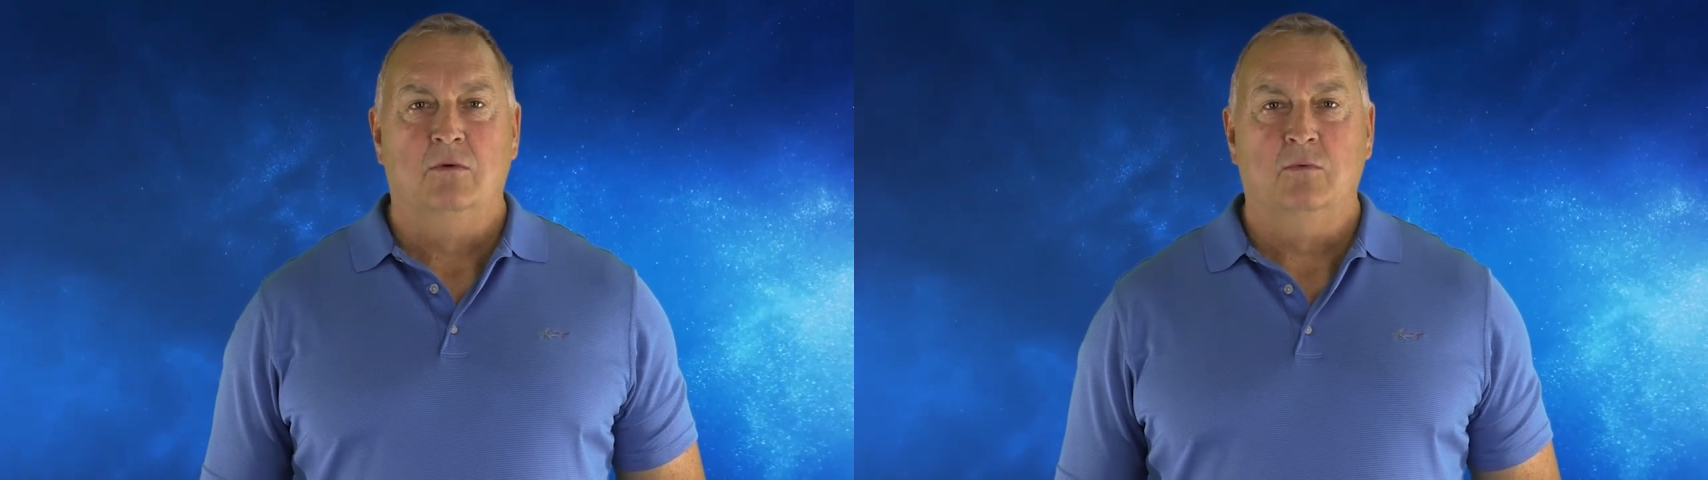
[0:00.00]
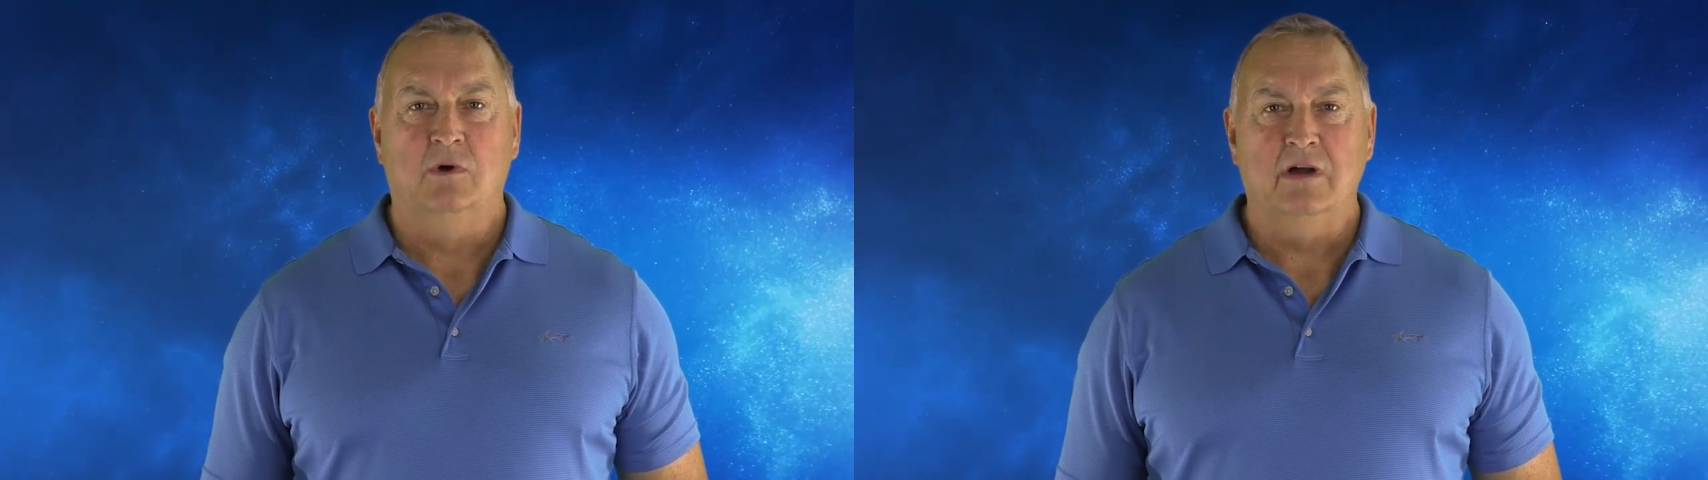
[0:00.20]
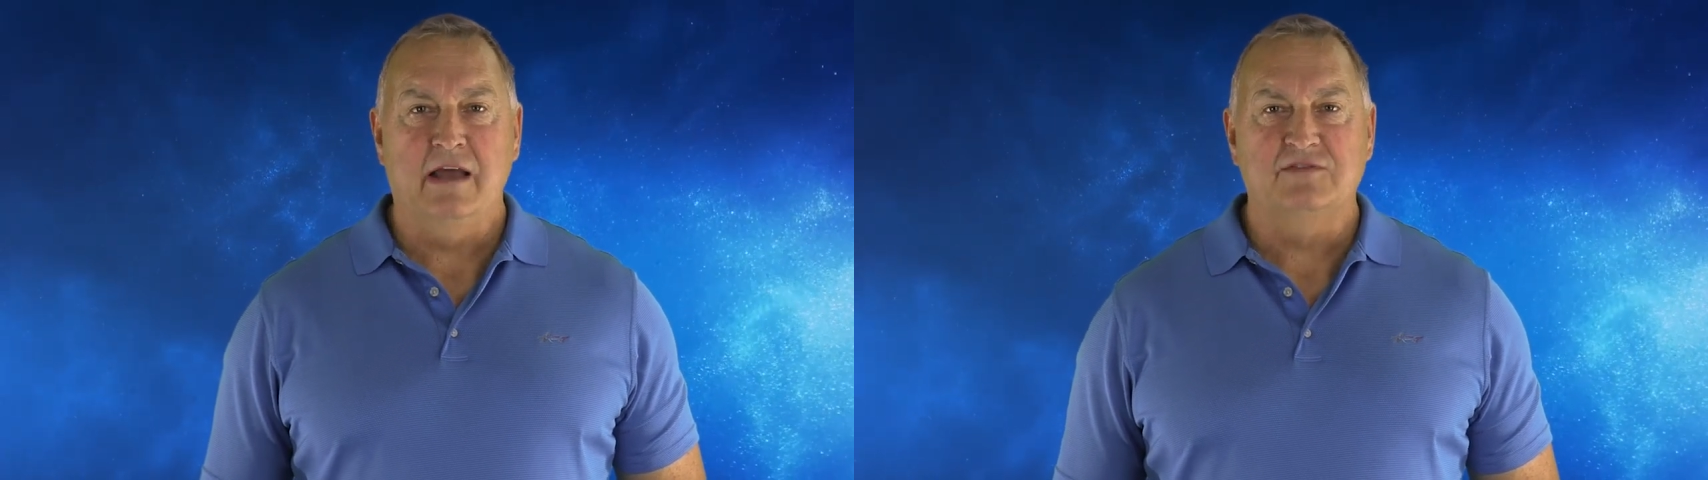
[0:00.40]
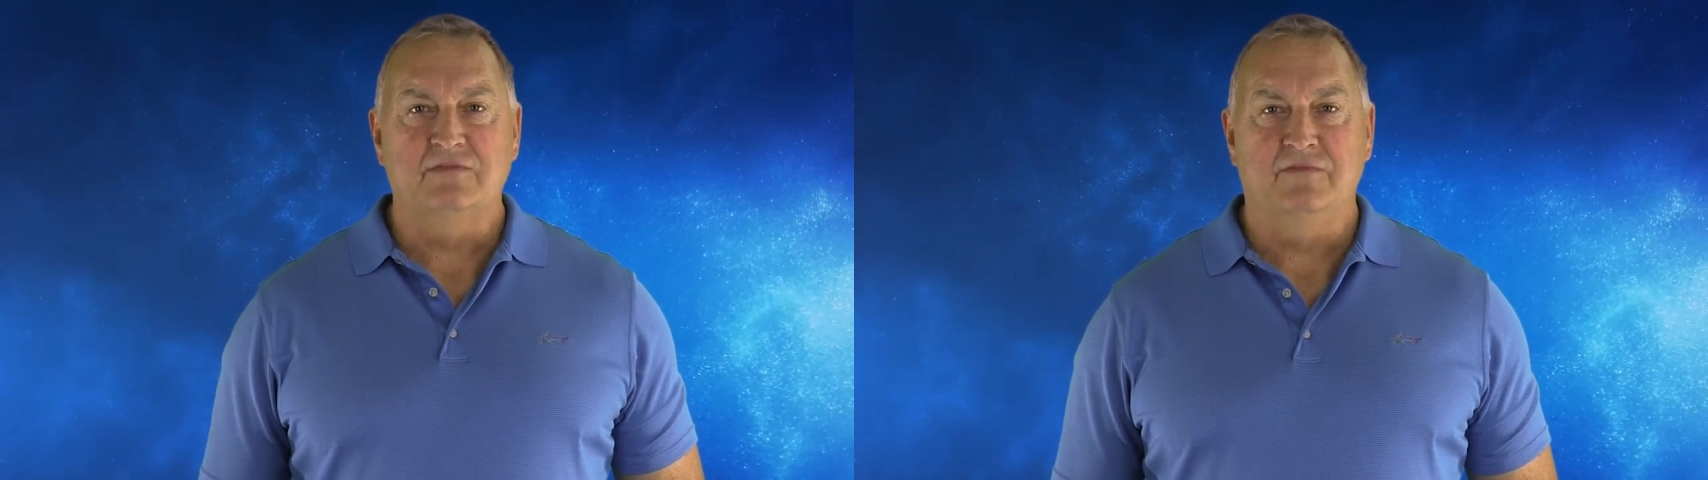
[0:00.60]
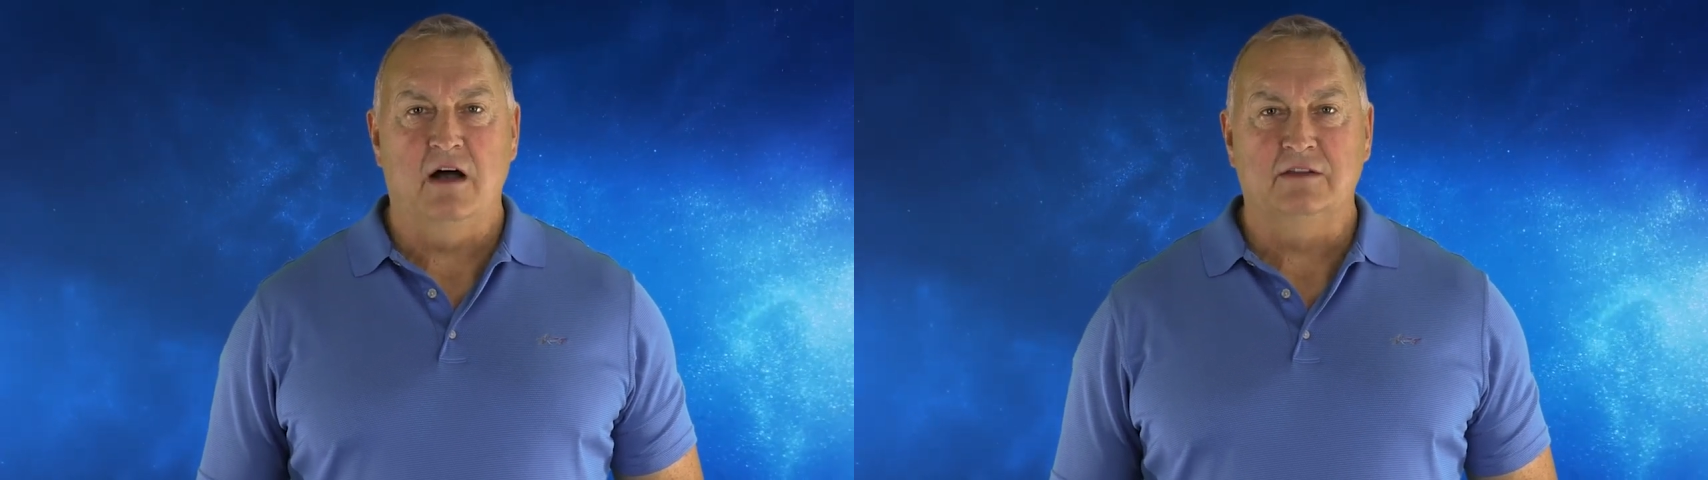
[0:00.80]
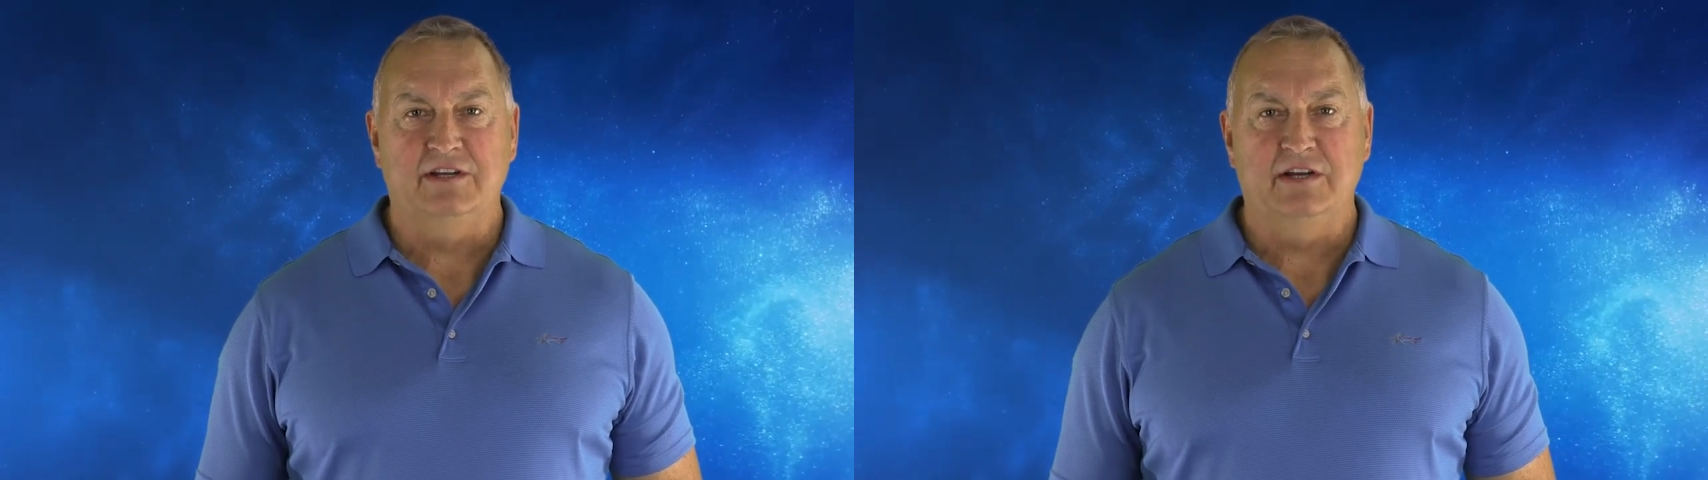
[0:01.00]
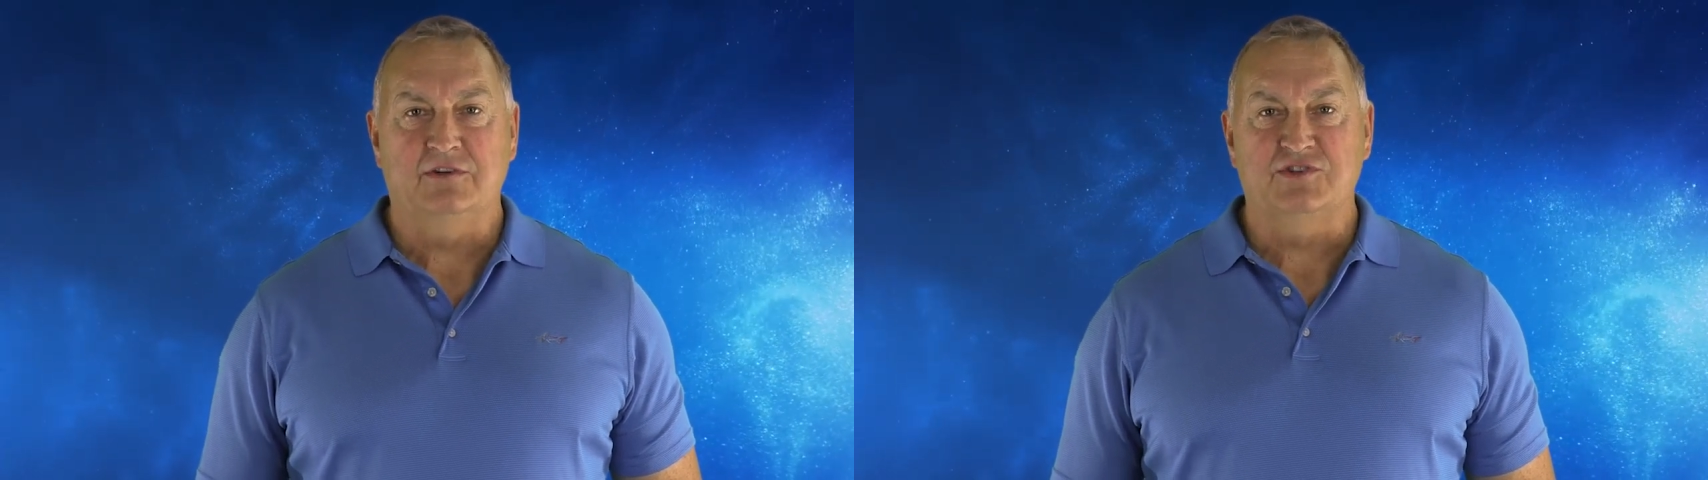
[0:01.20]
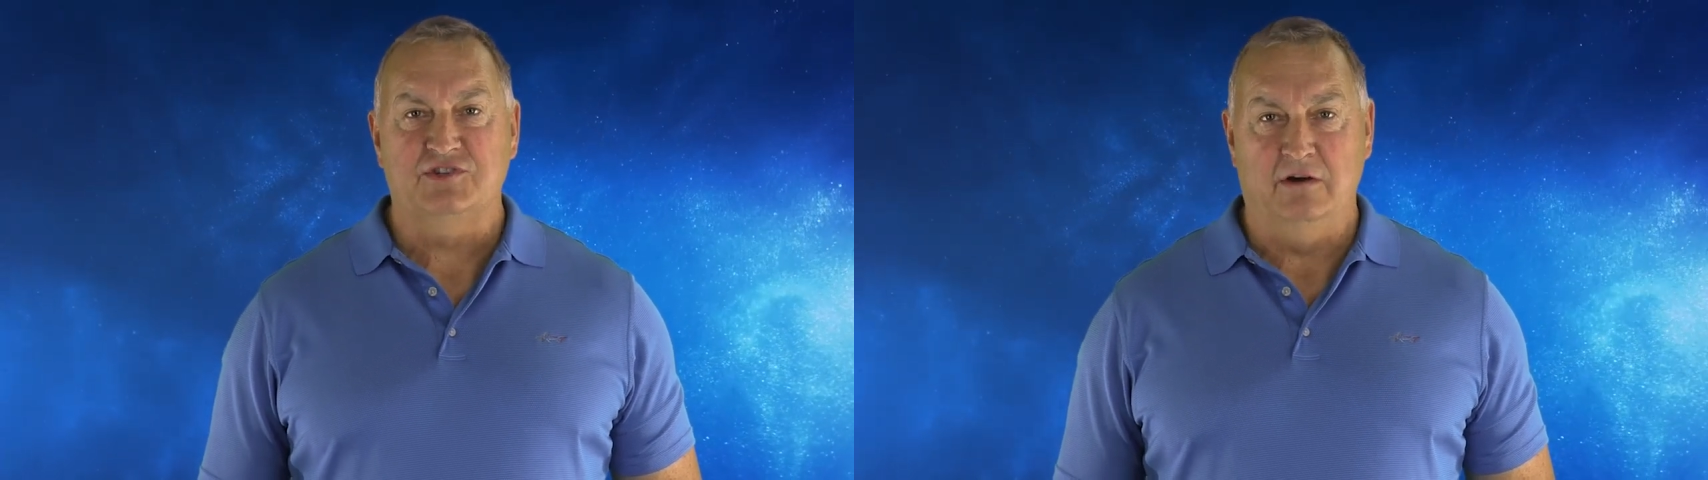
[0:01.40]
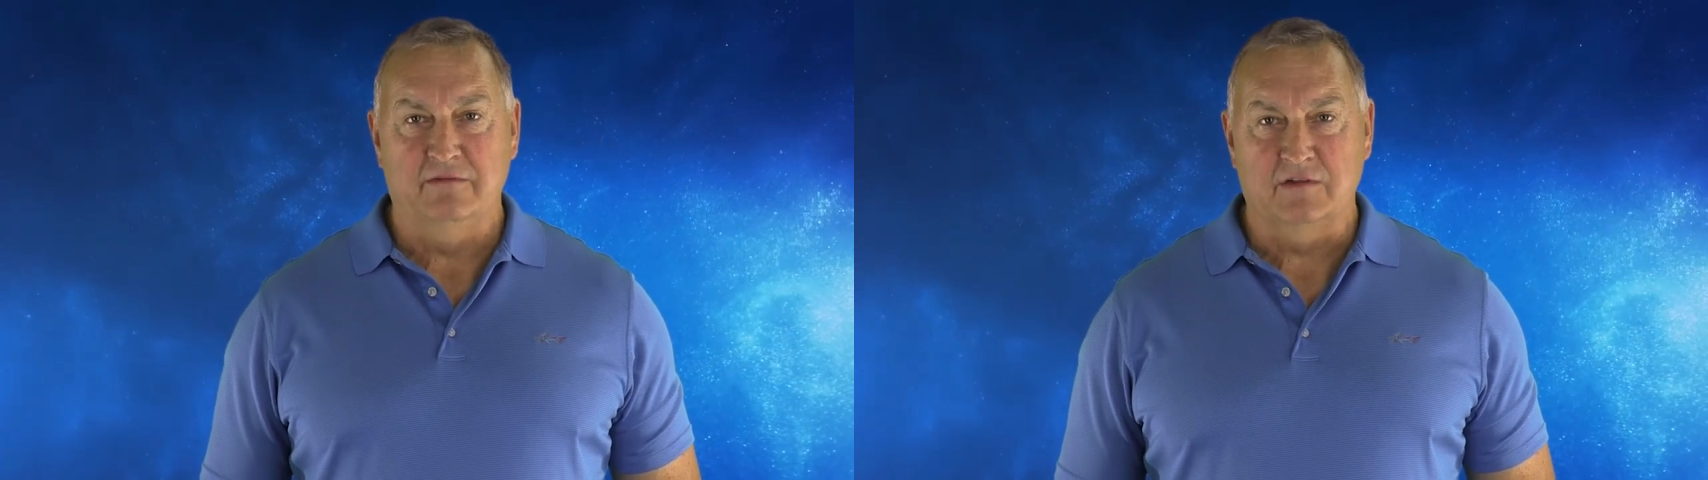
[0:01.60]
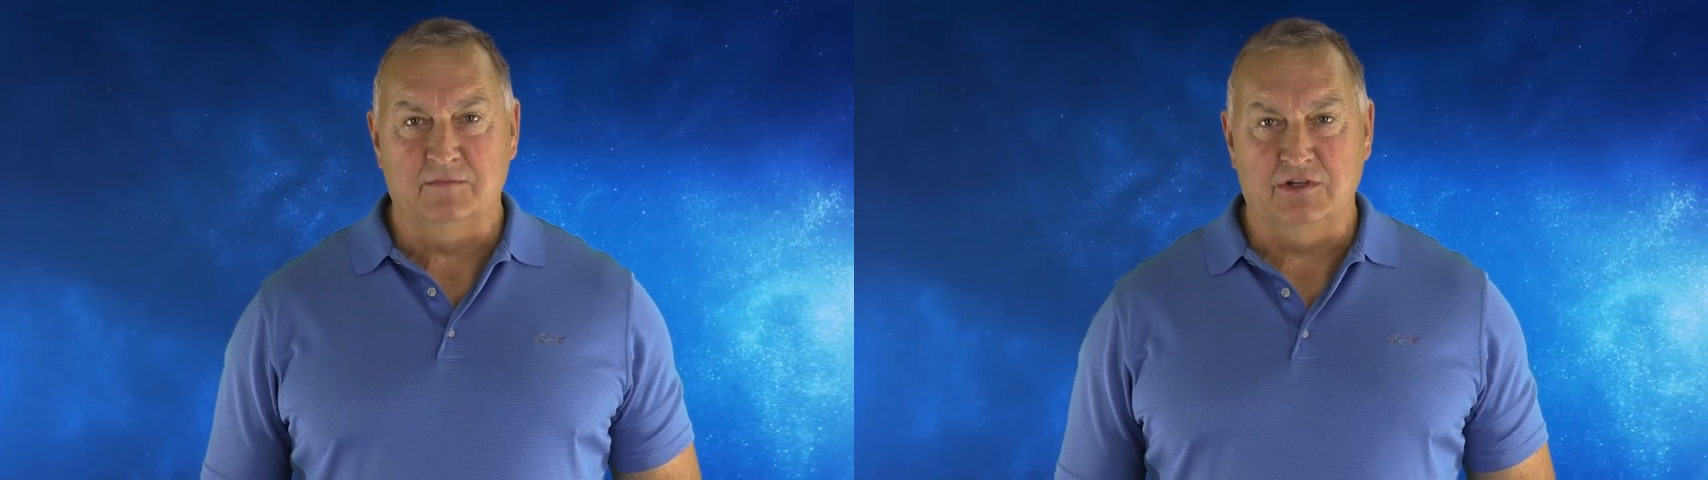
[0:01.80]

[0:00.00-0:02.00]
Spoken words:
We'll have some volunteers serve them